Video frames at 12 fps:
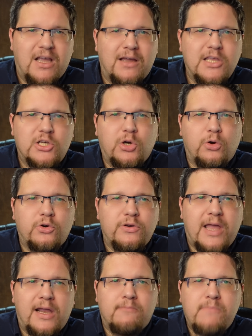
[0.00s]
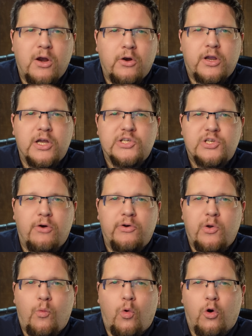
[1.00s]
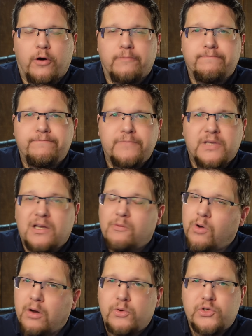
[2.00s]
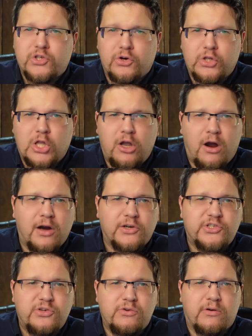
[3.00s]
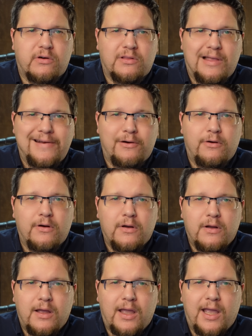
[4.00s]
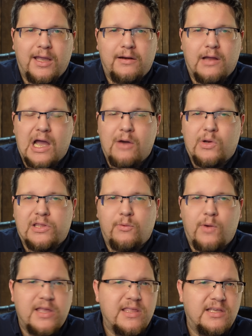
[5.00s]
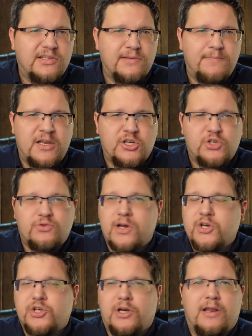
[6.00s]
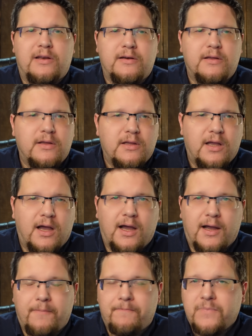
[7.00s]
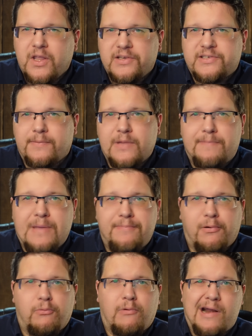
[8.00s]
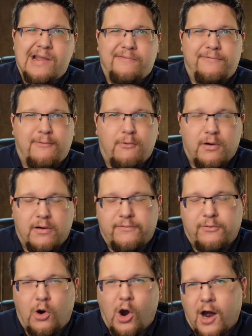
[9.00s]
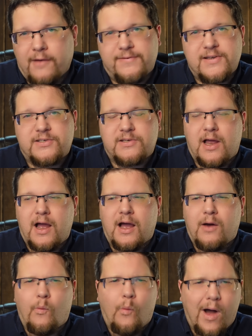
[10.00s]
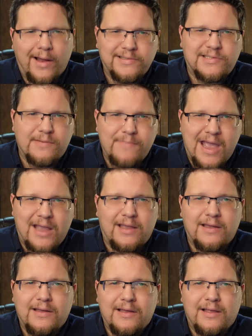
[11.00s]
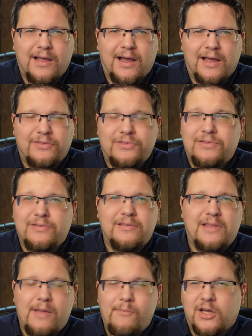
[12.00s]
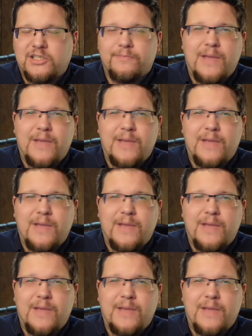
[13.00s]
And they told her that America is going to war. Well, we certainly are sooner or later. And with the way this administration and um, some of the people running for, for office uh, want to make, uh, they want to